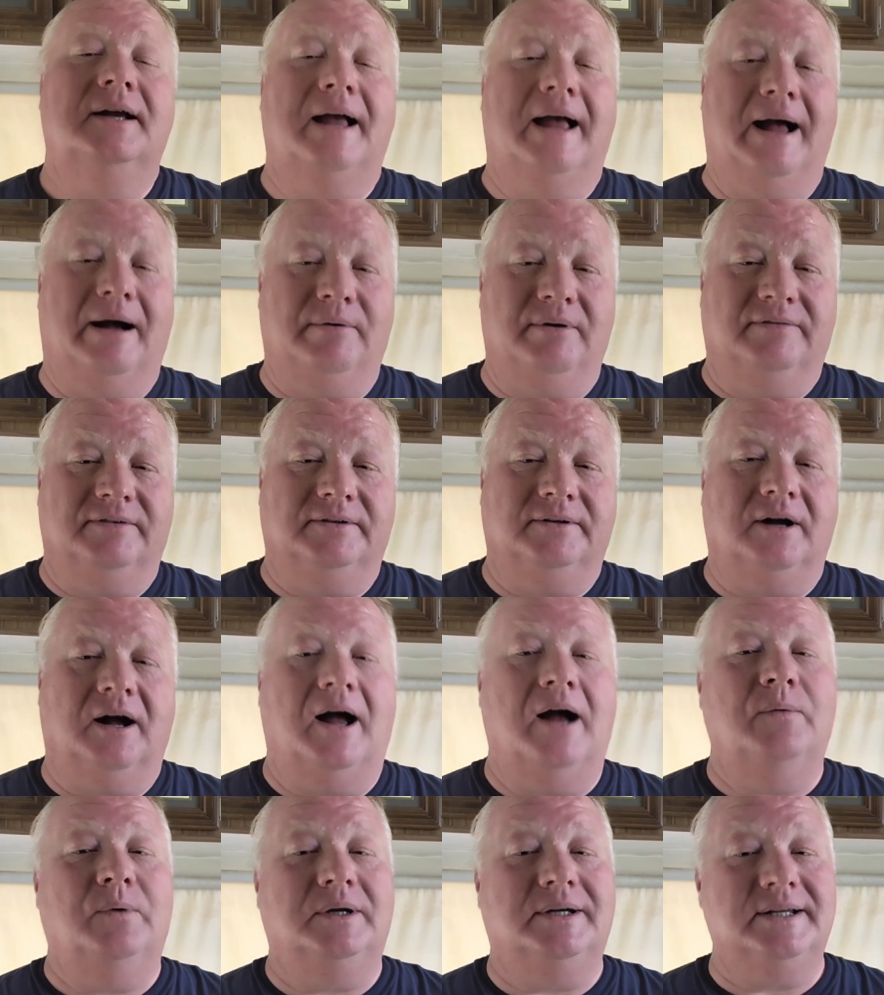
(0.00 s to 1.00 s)
However,
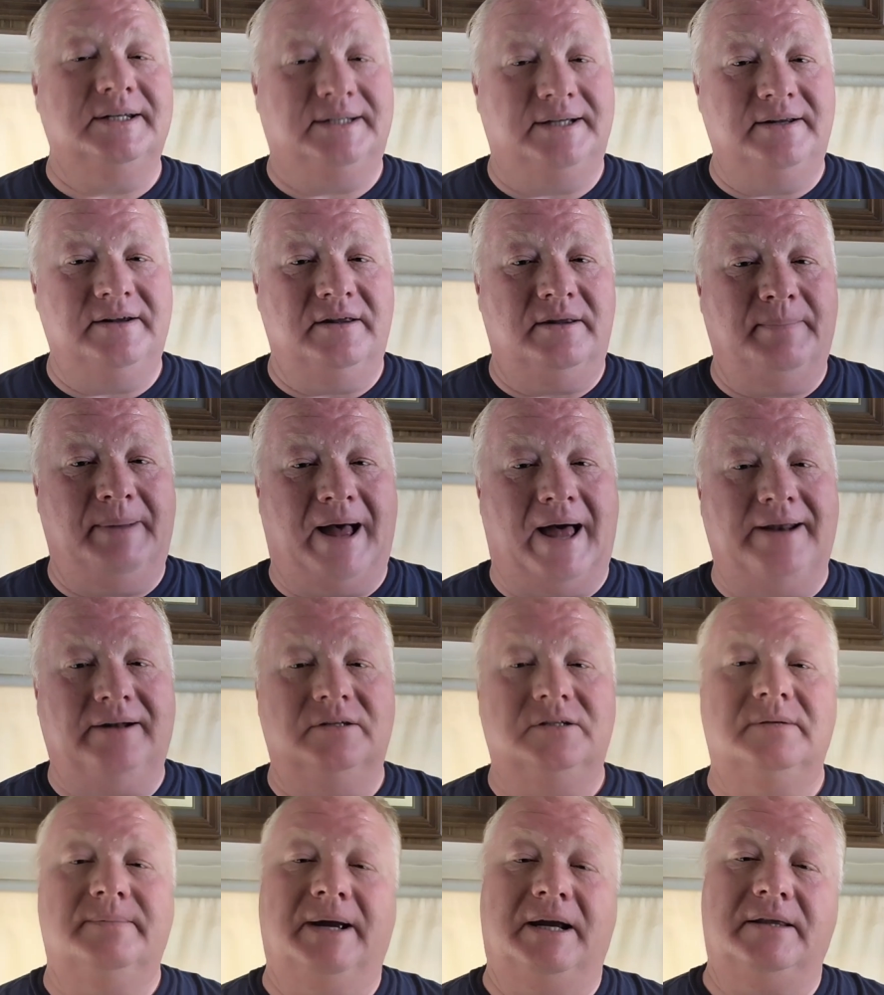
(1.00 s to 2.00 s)
I will continue the
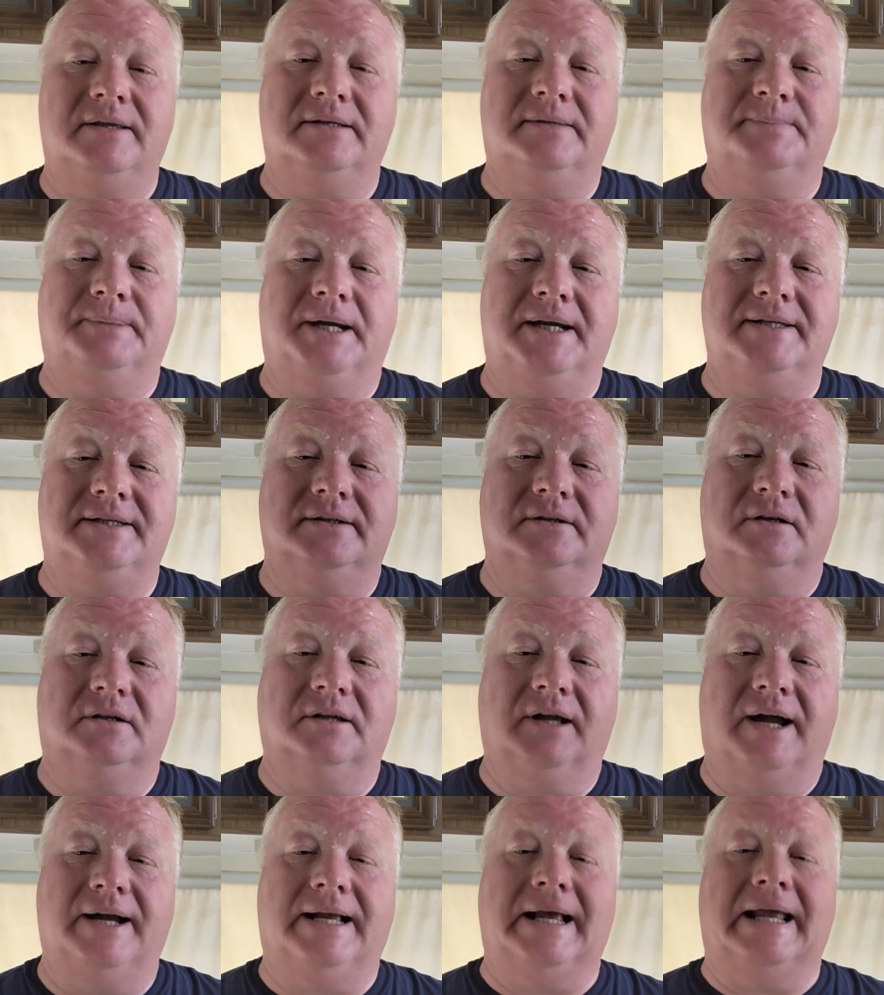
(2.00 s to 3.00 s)
battle to make this place
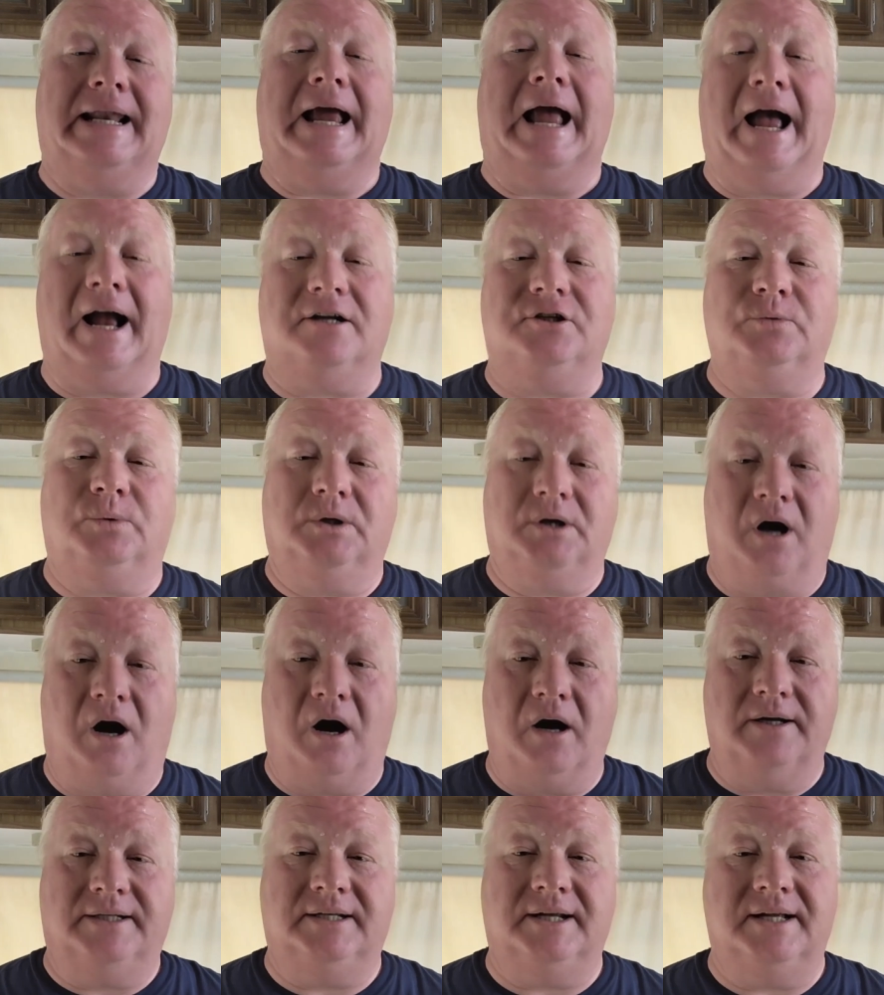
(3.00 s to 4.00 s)
look like an actual
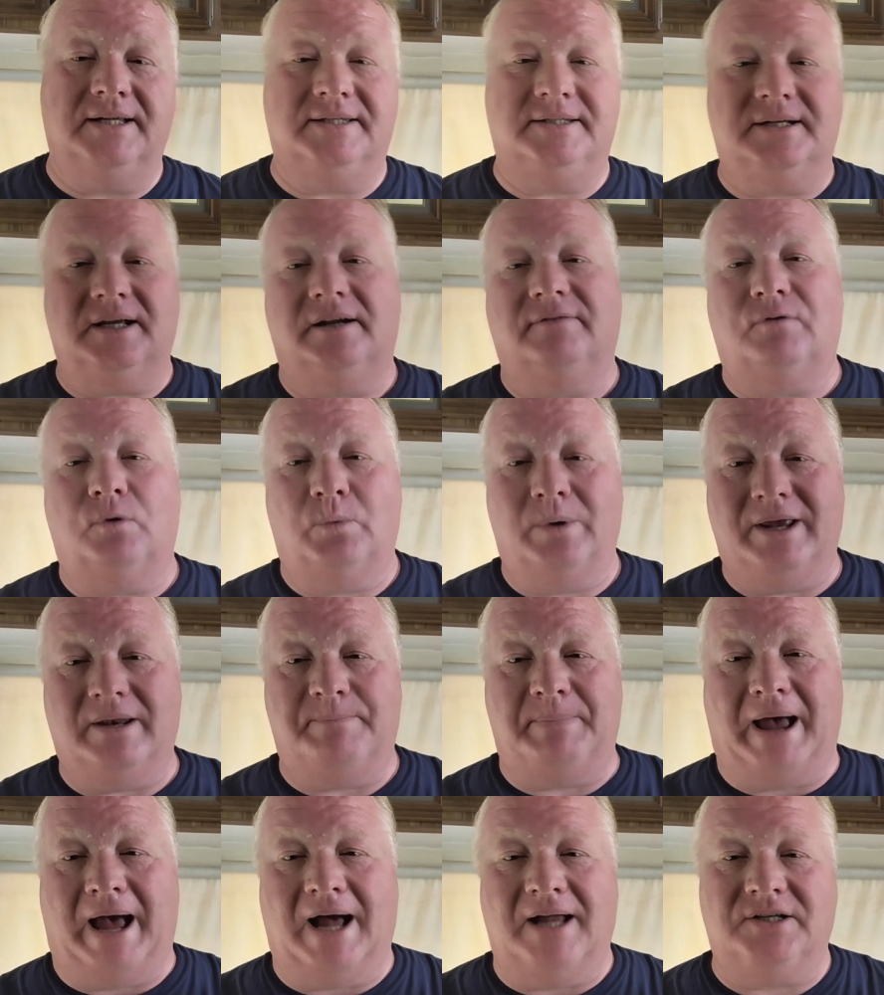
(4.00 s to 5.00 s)
garden instead of a
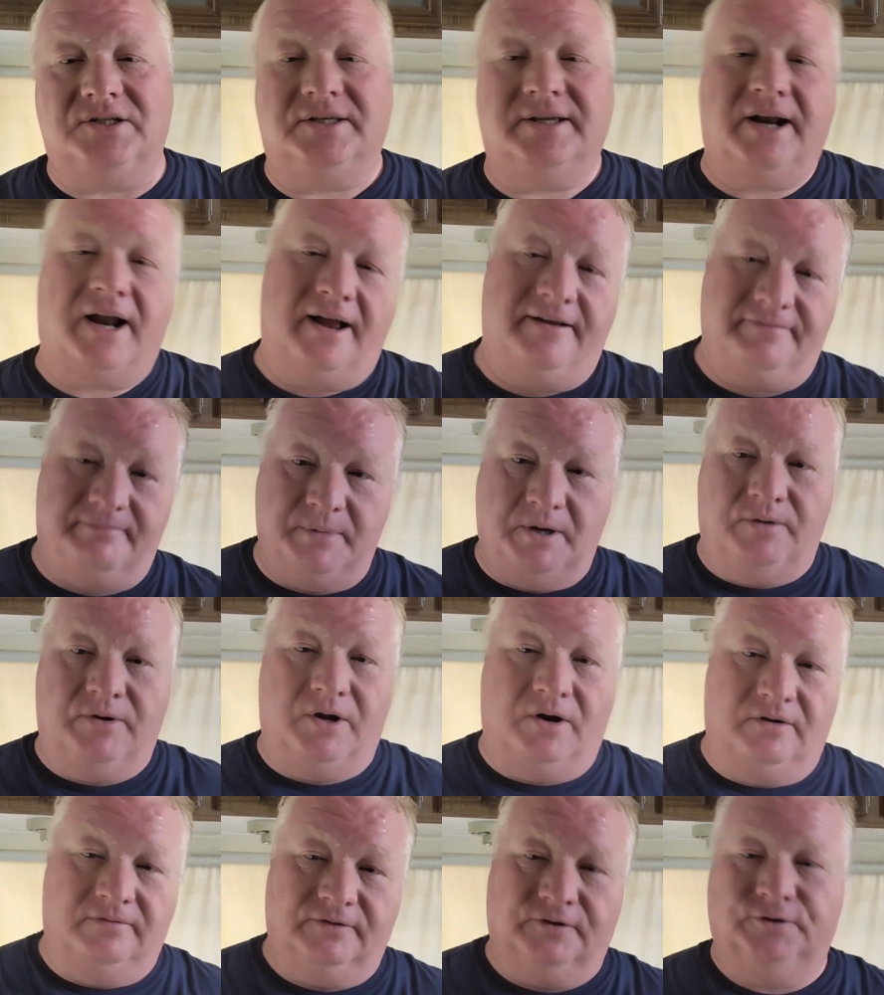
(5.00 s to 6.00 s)
weed patch that I've
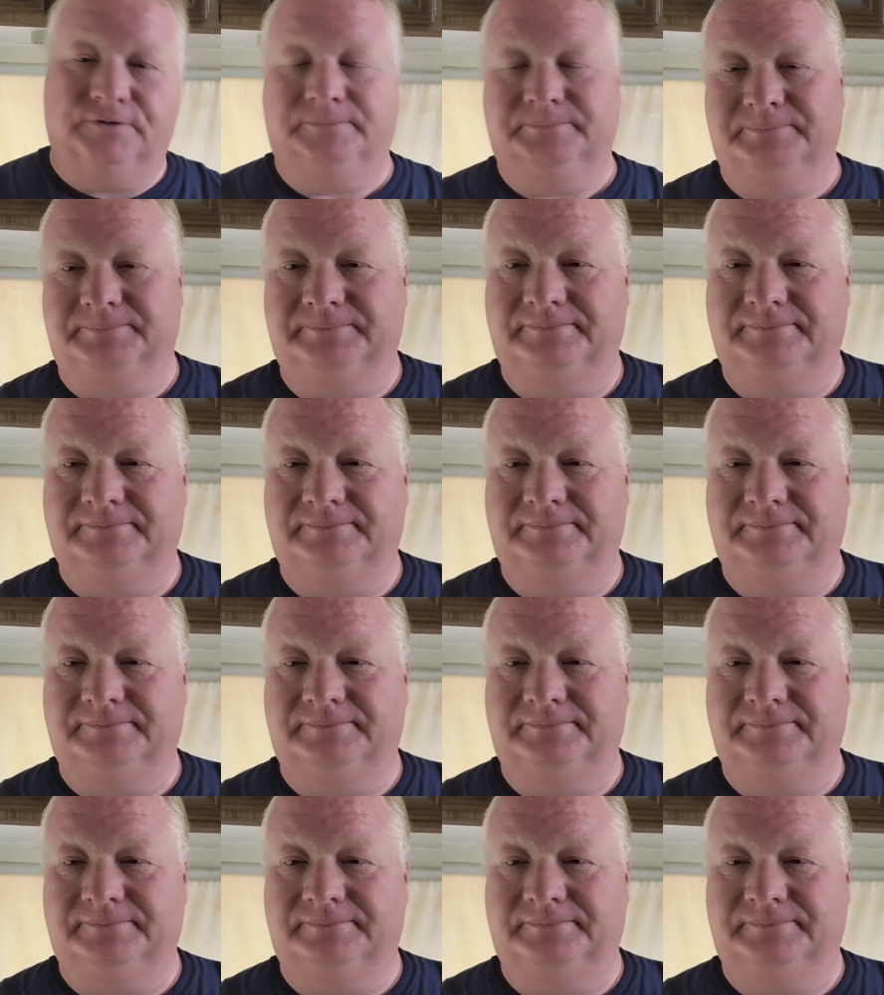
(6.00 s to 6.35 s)
mowed over.